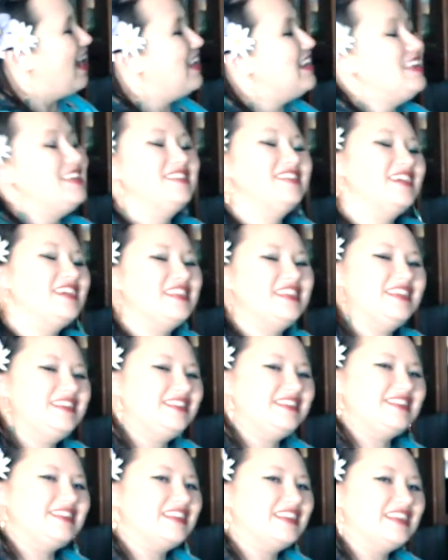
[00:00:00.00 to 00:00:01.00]
He's like, this
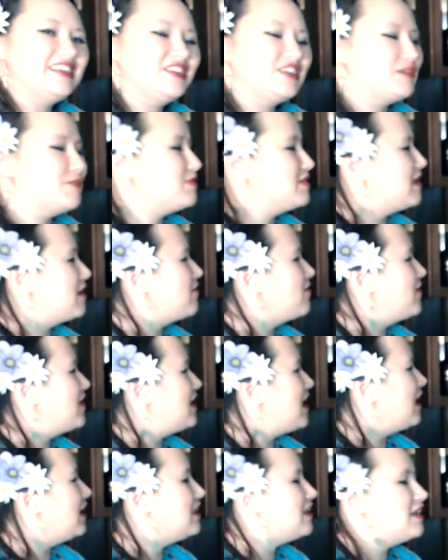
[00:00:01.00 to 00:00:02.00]
is delicious. It was like
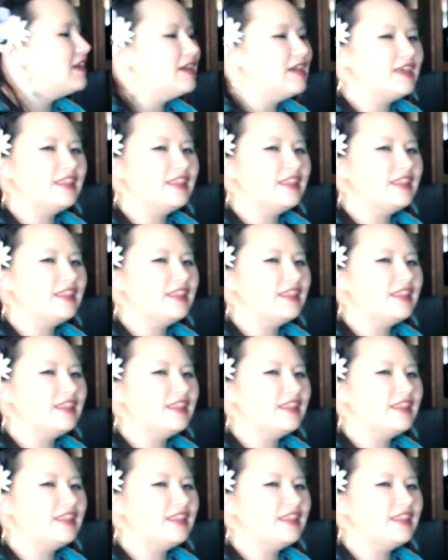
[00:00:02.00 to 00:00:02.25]
vanilla